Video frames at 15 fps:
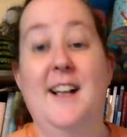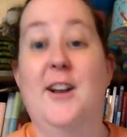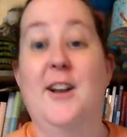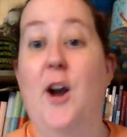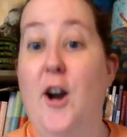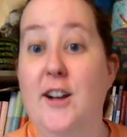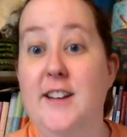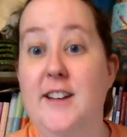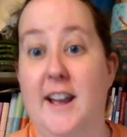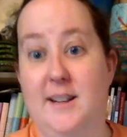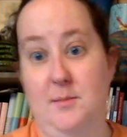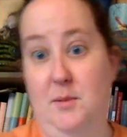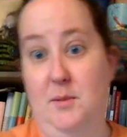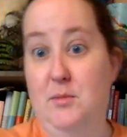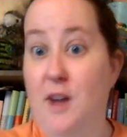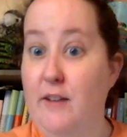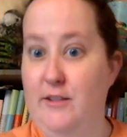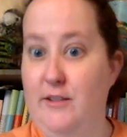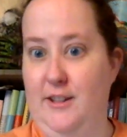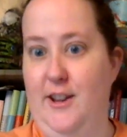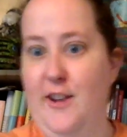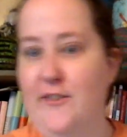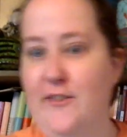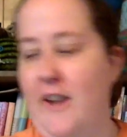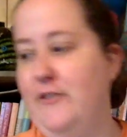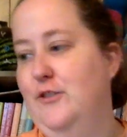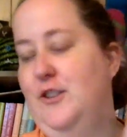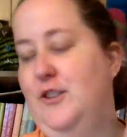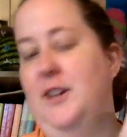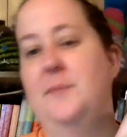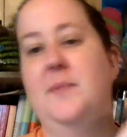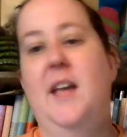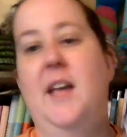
contact me privately on Ravelry.